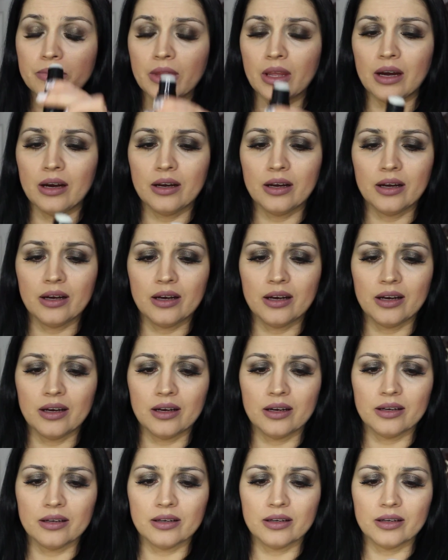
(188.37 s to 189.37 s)

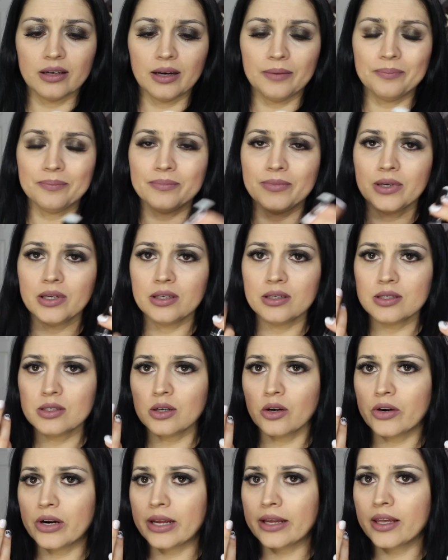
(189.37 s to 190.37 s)
I'm
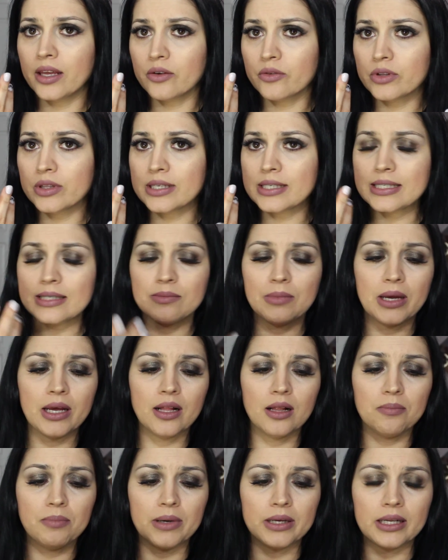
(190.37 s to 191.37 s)
sorry, I can't really
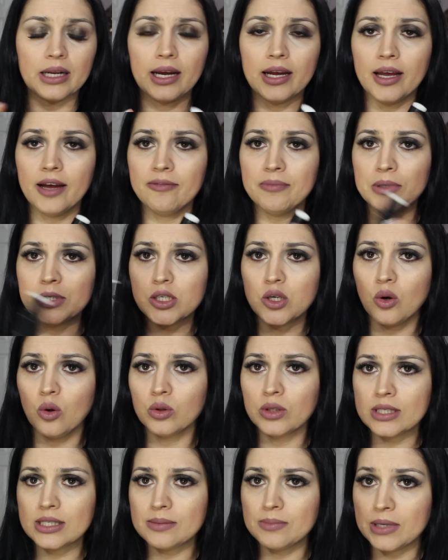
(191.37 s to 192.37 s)
smell, but I have been
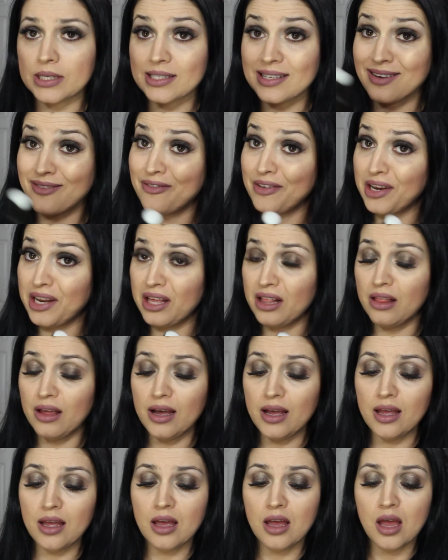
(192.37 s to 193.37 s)
told it smells like
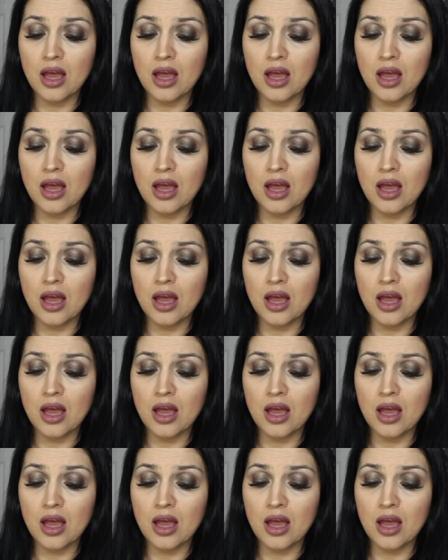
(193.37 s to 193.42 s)
vanilla.